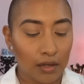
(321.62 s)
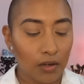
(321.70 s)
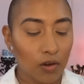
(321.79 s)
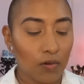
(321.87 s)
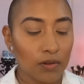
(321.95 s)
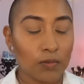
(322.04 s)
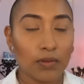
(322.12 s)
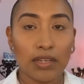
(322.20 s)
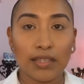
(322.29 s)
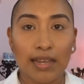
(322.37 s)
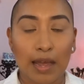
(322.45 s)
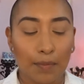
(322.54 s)
You always want to
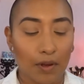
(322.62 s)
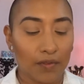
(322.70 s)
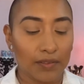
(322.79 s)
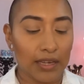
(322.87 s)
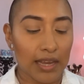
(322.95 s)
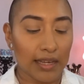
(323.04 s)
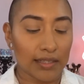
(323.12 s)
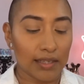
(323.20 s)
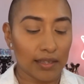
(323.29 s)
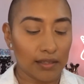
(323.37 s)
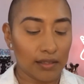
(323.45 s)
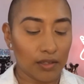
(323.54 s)
tap off the
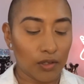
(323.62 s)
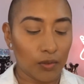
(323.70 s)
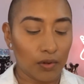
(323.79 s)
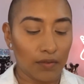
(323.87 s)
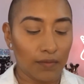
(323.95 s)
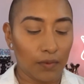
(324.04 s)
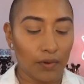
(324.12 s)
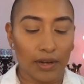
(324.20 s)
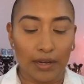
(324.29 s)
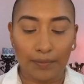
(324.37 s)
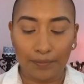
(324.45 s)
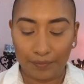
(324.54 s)
excess to
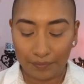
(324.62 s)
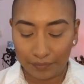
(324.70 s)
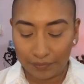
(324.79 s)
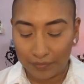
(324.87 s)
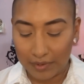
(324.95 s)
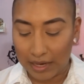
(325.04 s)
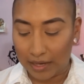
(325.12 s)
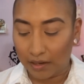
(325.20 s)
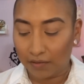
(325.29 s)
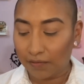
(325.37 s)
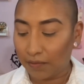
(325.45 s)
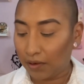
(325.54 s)
avoid
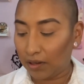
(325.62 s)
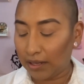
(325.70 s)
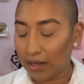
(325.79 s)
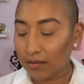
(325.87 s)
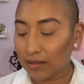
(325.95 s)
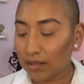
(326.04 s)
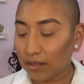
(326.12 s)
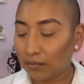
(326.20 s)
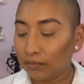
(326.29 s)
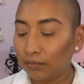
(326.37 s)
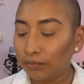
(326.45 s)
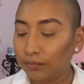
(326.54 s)
any fallout.
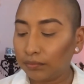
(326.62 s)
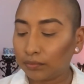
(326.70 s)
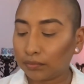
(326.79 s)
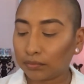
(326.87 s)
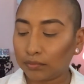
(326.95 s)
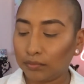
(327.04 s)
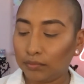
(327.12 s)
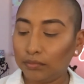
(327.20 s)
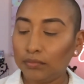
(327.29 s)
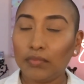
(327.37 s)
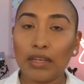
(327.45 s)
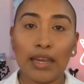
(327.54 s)

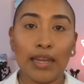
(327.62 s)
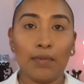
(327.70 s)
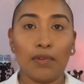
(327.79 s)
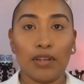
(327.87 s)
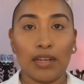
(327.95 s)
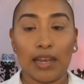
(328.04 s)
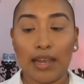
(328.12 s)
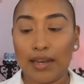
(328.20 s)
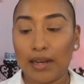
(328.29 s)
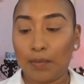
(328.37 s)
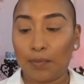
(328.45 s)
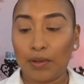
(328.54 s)
And I'm gonna go
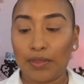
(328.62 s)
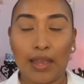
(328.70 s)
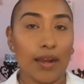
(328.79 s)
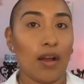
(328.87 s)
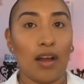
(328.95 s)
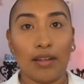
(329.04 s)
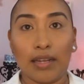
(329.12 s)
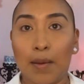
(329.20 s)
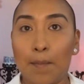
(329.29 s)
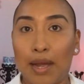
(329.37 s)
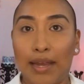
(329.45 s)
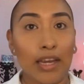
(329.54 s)
ahead and put that on
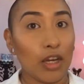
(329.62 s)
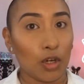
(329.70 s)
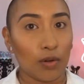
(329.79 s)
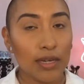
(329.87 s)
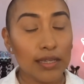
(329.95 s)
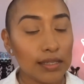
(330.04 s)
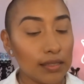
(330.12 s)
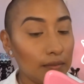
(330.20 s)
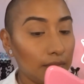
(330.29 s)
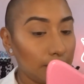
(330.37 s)
my crease.